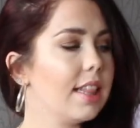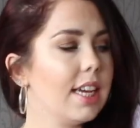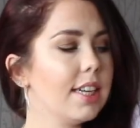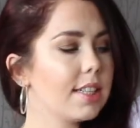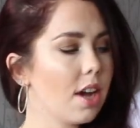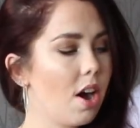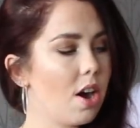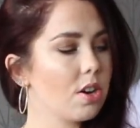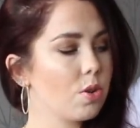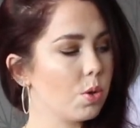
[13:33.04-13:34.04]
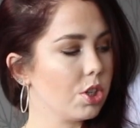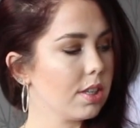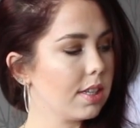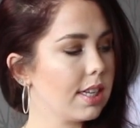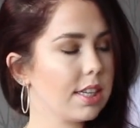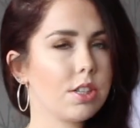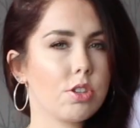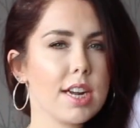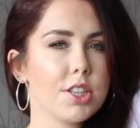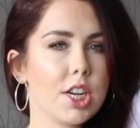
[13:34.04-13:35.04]
These are gorgeous. They're
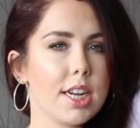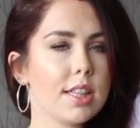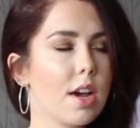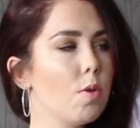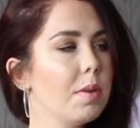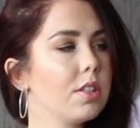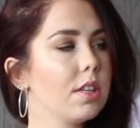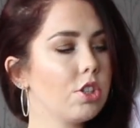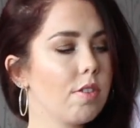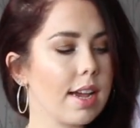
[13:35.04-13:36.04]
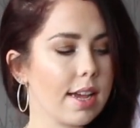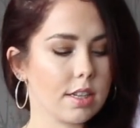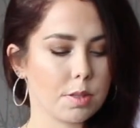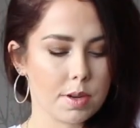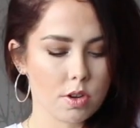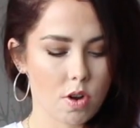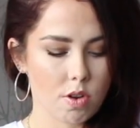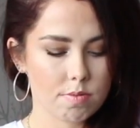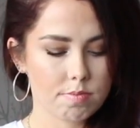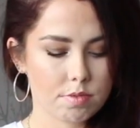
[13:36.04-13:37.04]
stretchy. They're almost like treggings, but
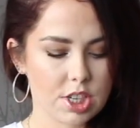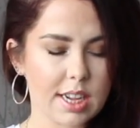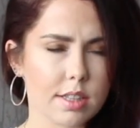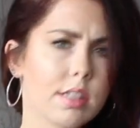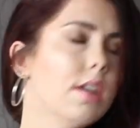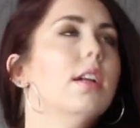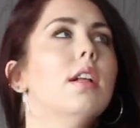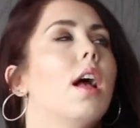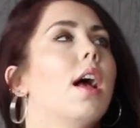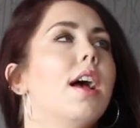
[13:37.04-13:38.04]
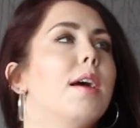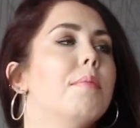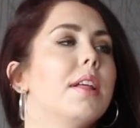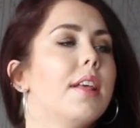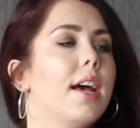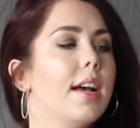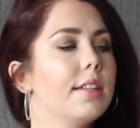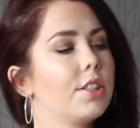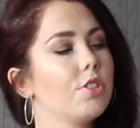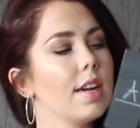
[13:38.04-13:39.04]
not jeans.
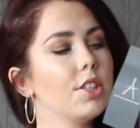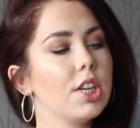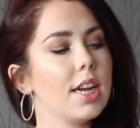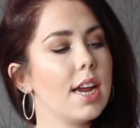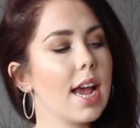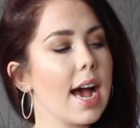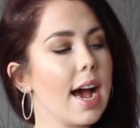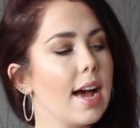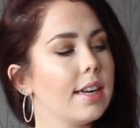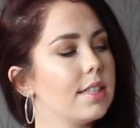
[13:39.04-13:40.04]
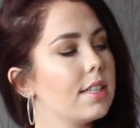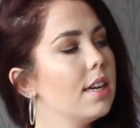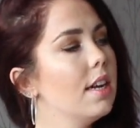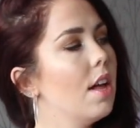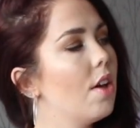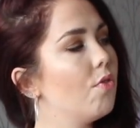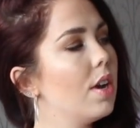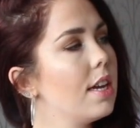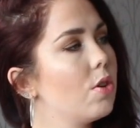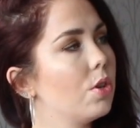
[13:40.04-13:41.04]
They're stretchy and
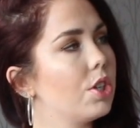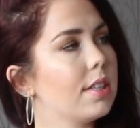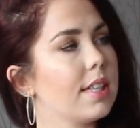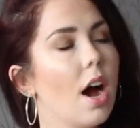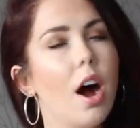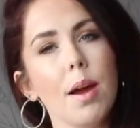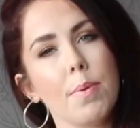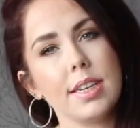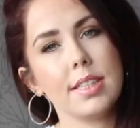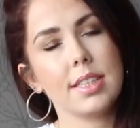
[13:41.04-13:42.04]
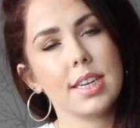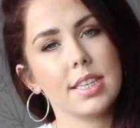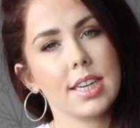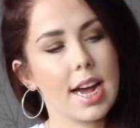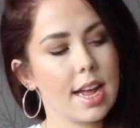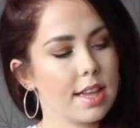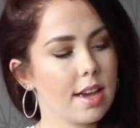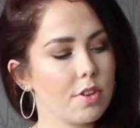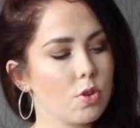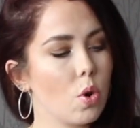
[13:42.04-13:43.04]
really gorgeous. They're high-waisted and they
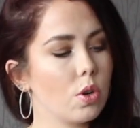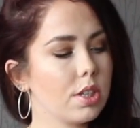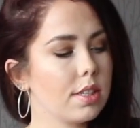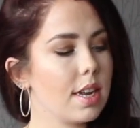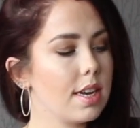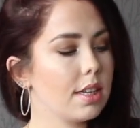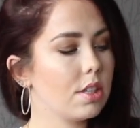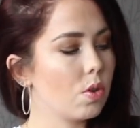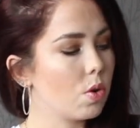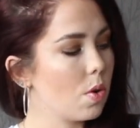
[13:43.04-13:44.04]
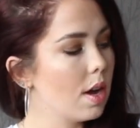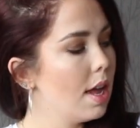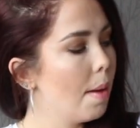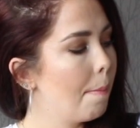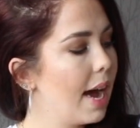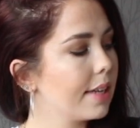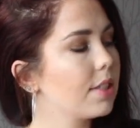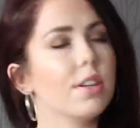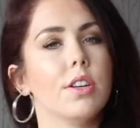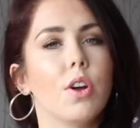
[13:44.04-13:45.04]
have a gorgeous little
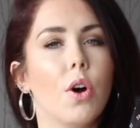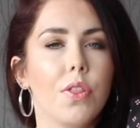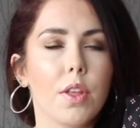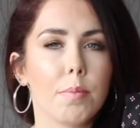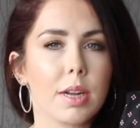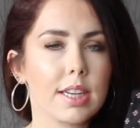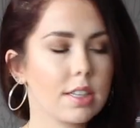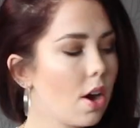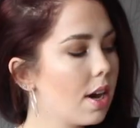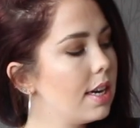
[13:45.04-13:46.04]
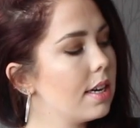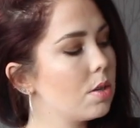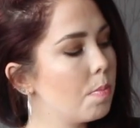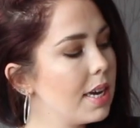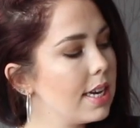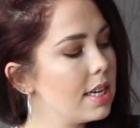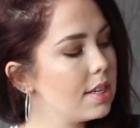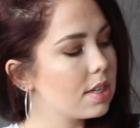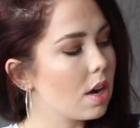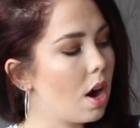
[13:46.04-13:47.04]
pattern on them, like a tiny little
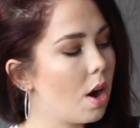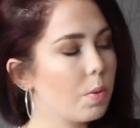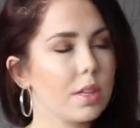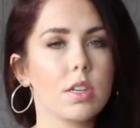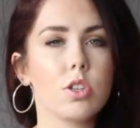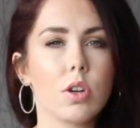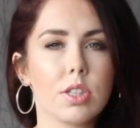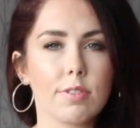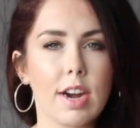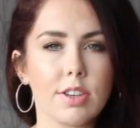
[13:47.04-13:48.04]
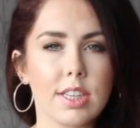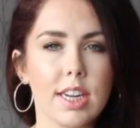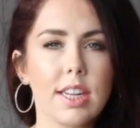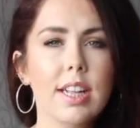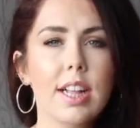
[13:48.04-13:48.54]
pinky star with dots around it.